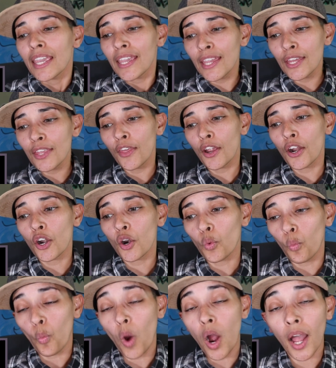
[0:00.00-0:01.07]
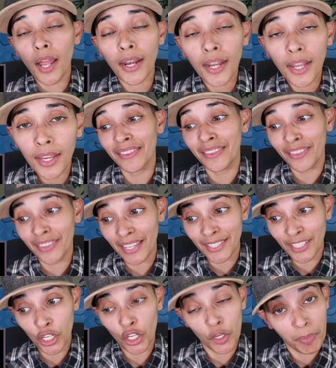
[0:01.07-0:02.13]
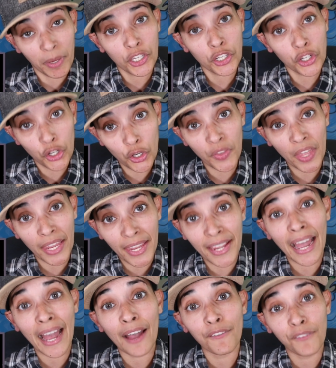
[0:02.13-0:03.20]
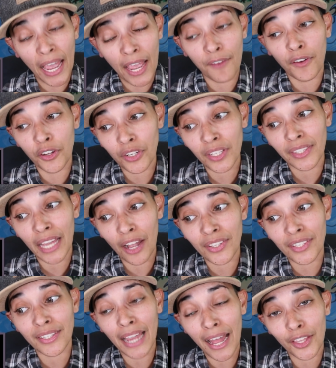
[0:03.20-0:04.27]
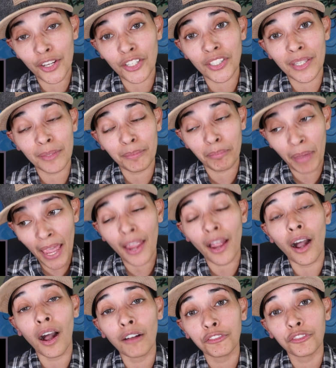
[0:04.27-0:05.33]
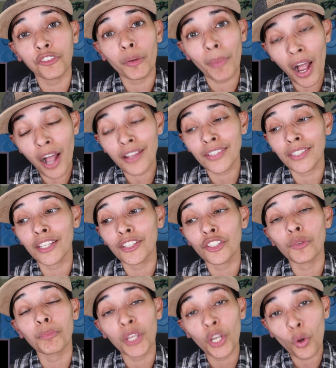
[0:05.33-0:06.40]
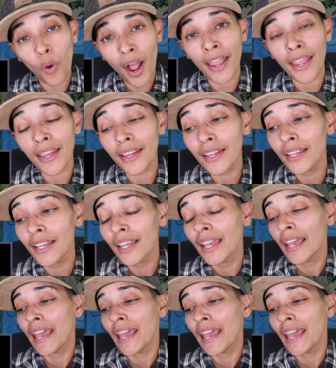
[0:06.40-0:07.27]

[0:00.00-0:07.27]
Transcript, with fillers: Either one, this could be true that he got $500,000 in payoff from Austin to be quiet,